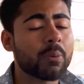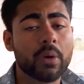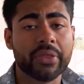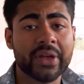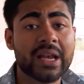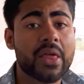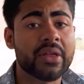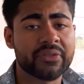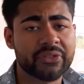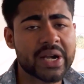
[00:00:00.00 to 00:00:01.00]
within
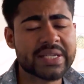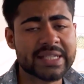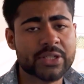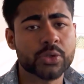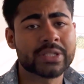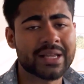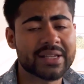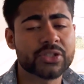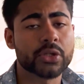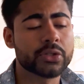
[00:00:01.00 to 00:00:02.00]
the phrase that you tell
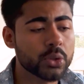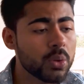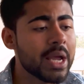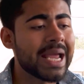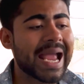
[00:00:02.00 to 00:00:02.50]
it to do,